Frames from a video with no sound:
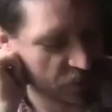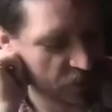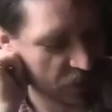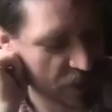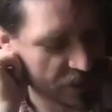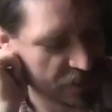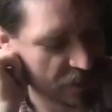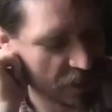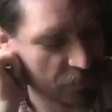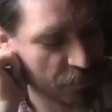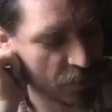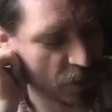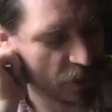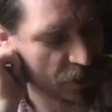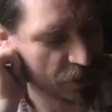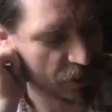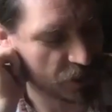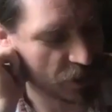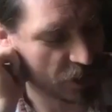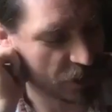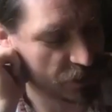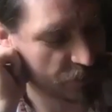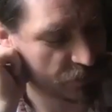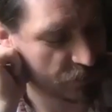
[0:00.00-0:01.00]
case I
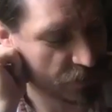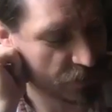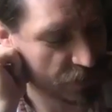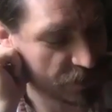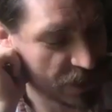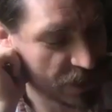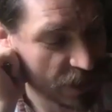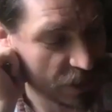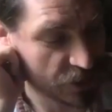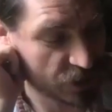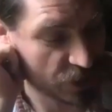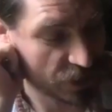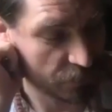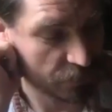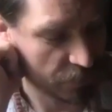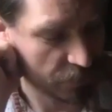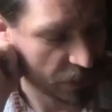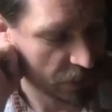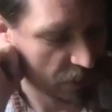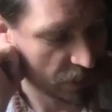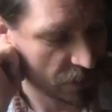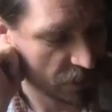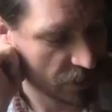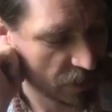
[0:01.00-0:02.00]
apologize for a tangent,
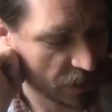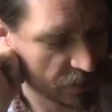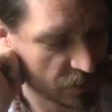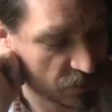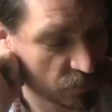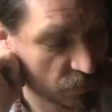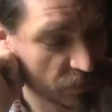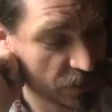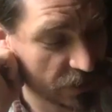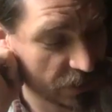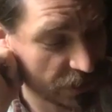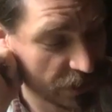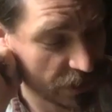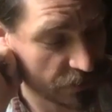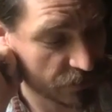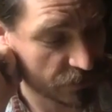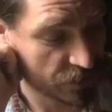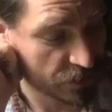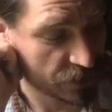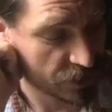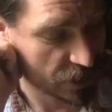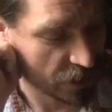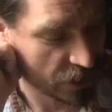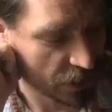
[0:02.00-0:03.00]
but it's really
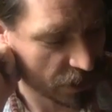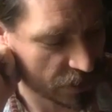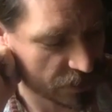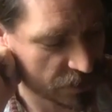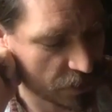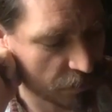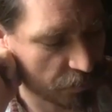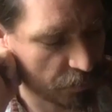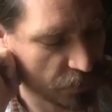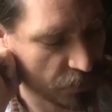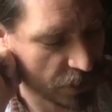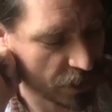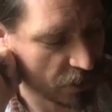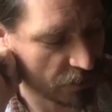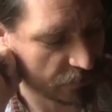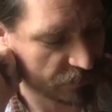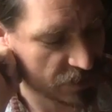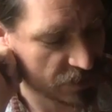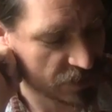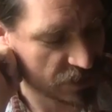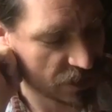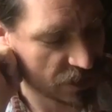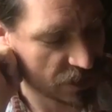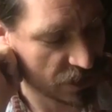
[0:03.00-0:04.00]
interesting. At some point I'll have
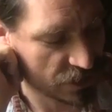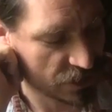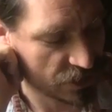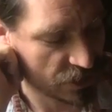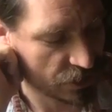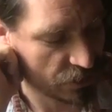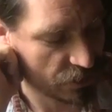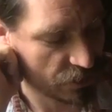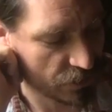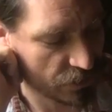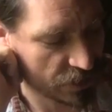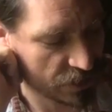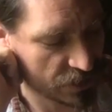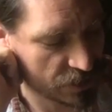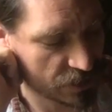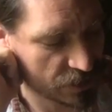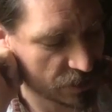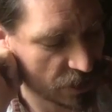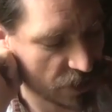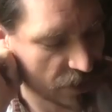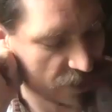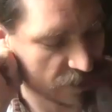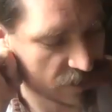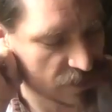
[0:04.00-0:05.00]
to send it to you.
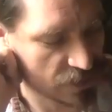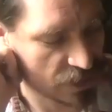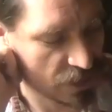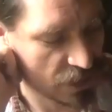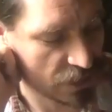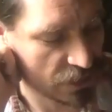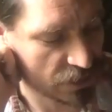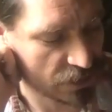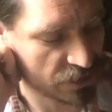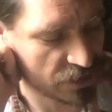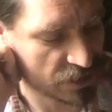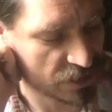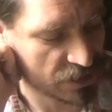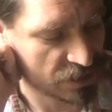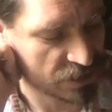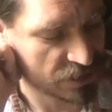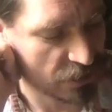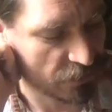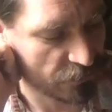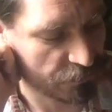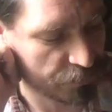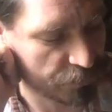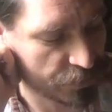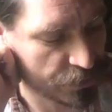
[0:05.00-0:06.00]
It's like this
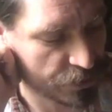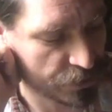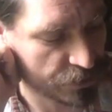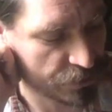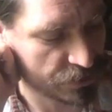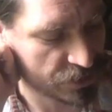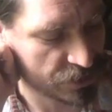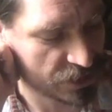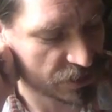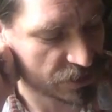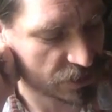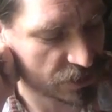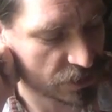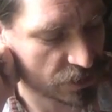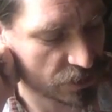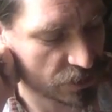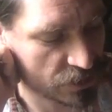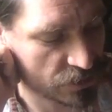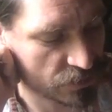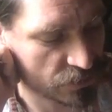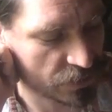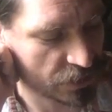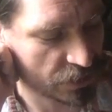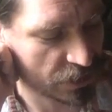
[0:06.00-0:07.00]
self-produced, this
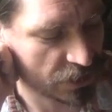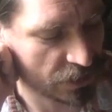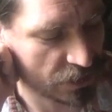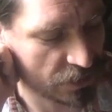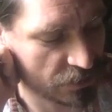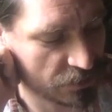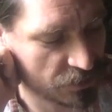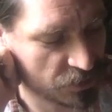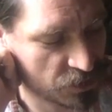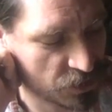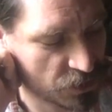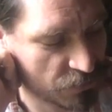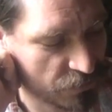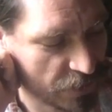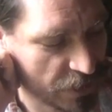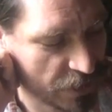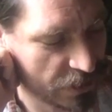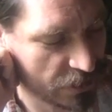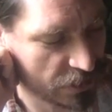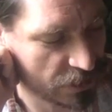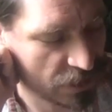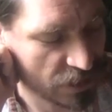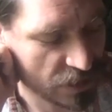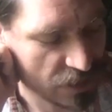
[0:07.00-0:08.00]
really sort of
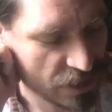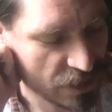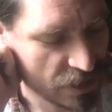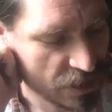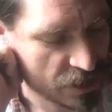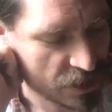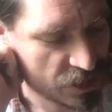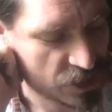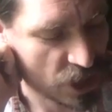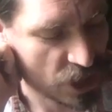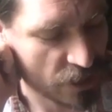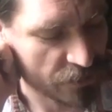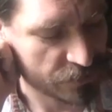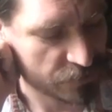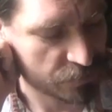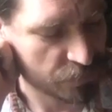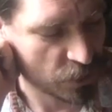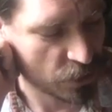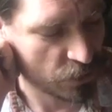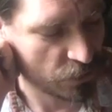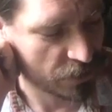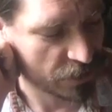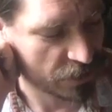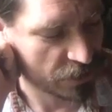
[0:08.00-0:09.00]
like
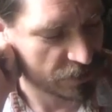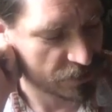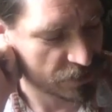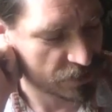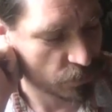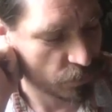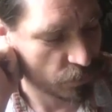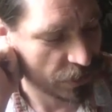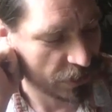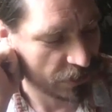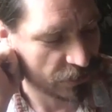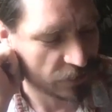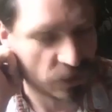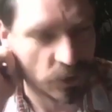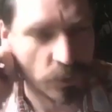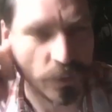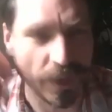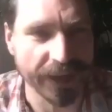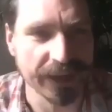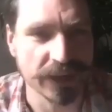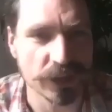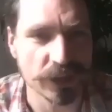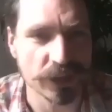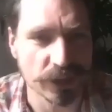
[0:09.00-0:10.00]
soft-spoken, sweet
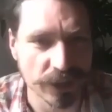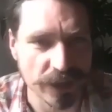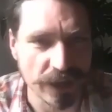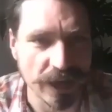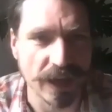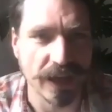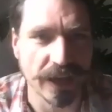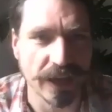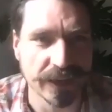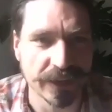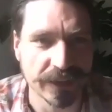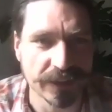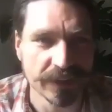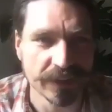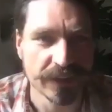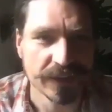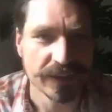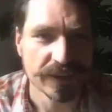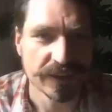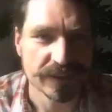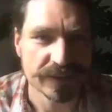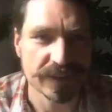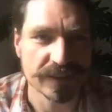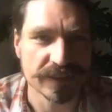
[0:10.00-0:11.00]
Quaker guy
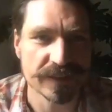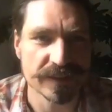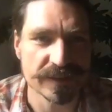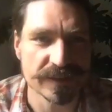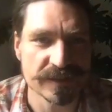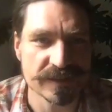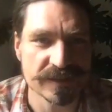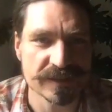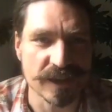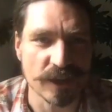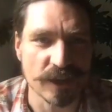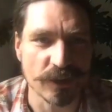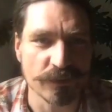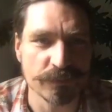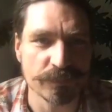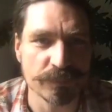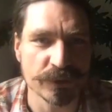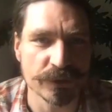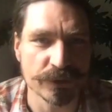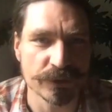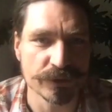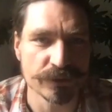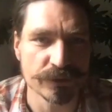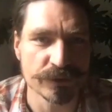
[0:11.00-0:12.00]
did this
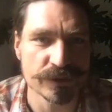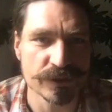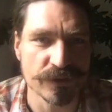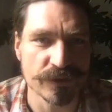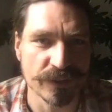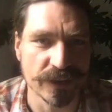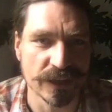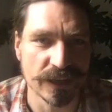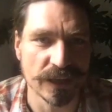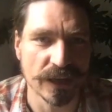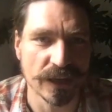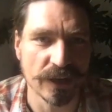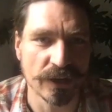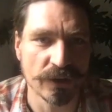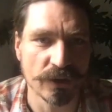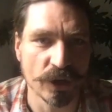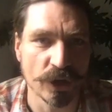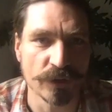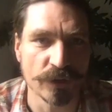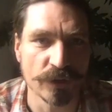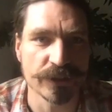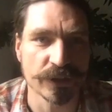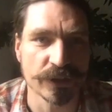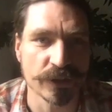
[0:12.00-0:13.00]
self-produced video
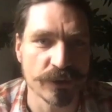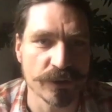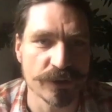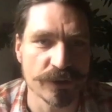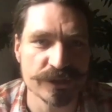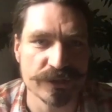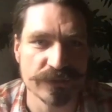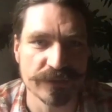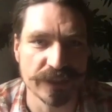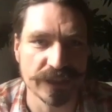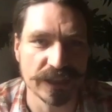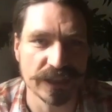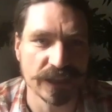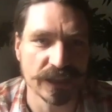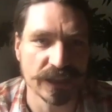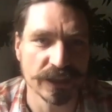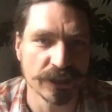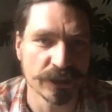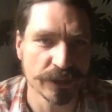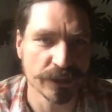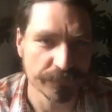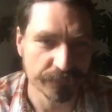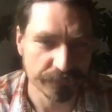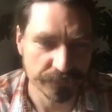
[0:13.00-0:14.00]
over the course of a
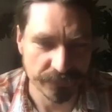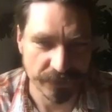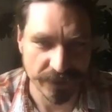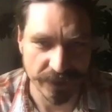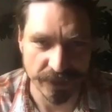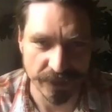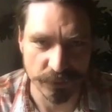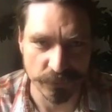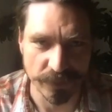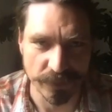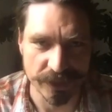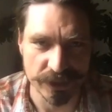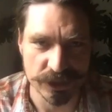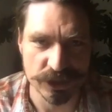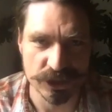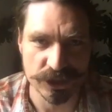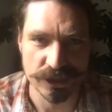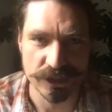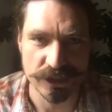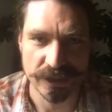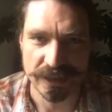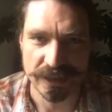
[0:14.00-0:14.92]
year, in which